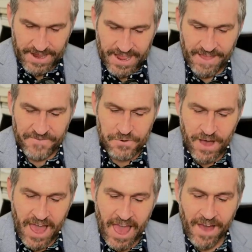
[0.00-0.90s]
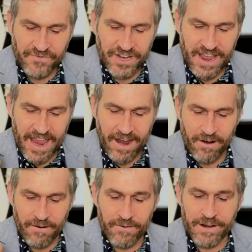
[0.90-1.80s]
If you have to
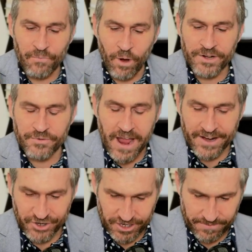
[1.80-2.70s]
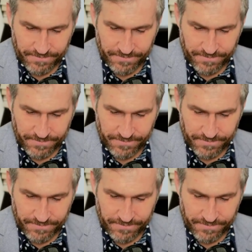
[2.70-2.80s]
err in one direction,